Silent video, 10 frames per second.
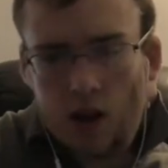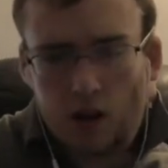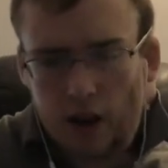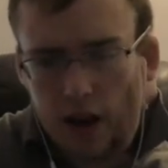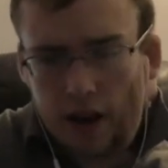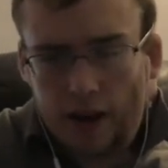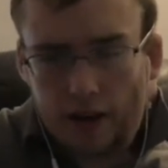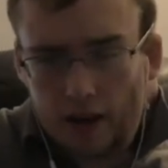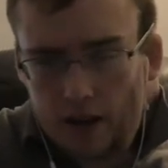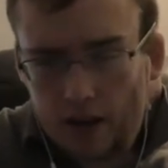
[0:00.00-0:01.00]
Okay.
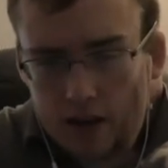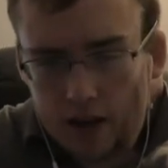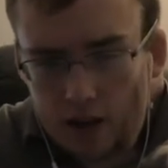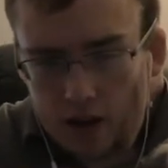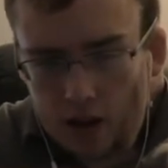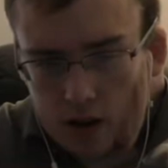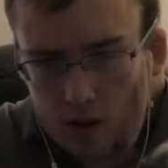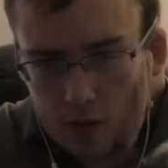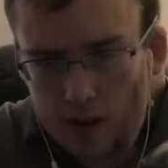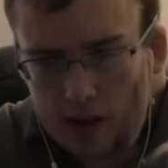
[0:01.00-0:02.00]

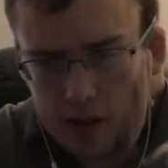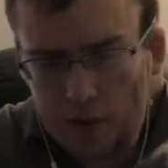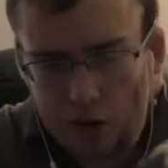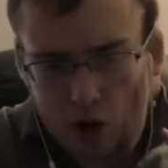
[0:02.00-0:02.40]
We see the